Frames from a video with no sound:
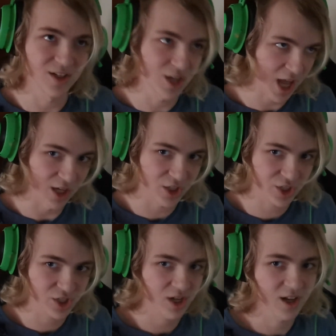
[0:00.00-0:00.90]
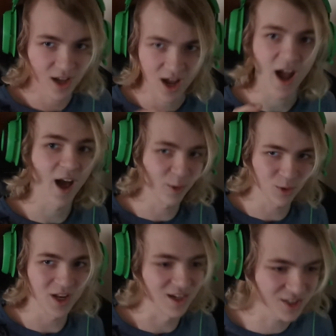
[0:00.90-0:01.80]
niche,
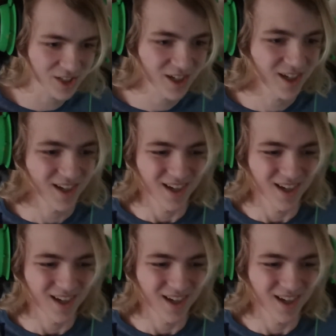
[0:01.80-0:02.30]
Halloween ish.